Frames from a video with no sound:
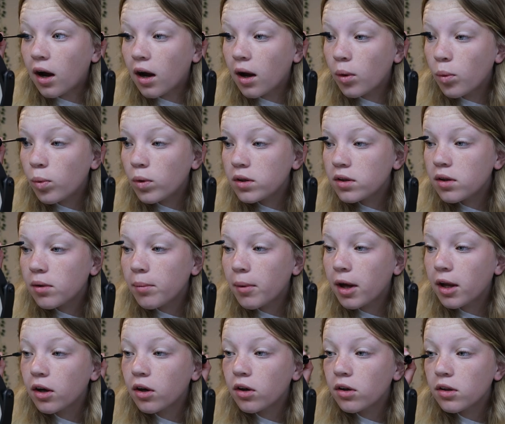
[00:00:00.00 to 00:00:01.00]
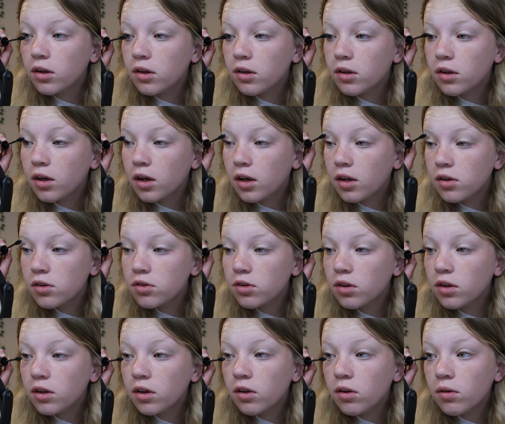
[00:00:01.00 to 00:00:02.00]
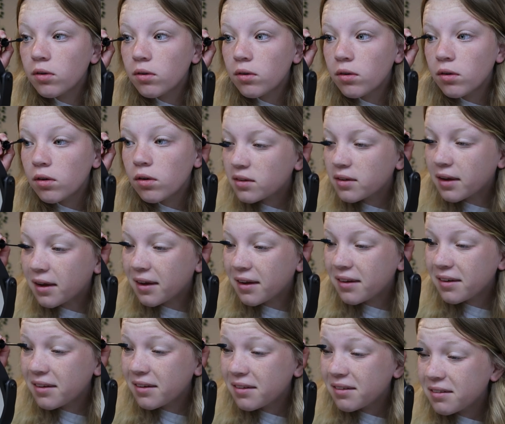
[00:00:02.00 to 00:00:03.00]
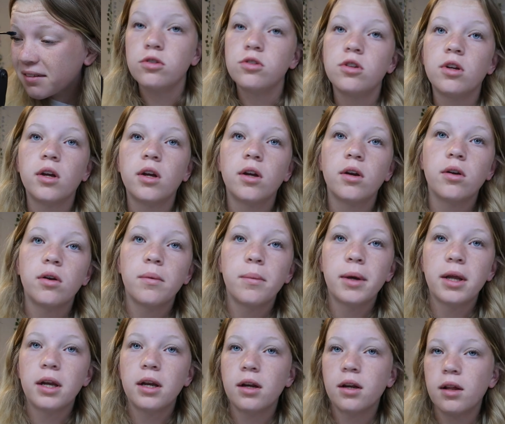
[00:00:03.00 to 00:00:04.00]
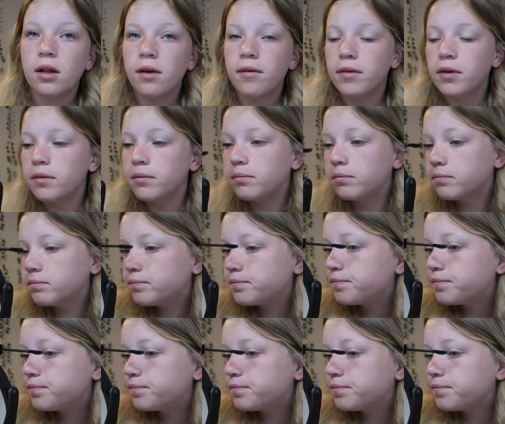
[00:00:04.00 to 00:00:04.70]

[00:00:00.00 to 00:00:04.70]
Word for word: I went to bed earlier than I usually do, 10. But you gotta go to bed at 11.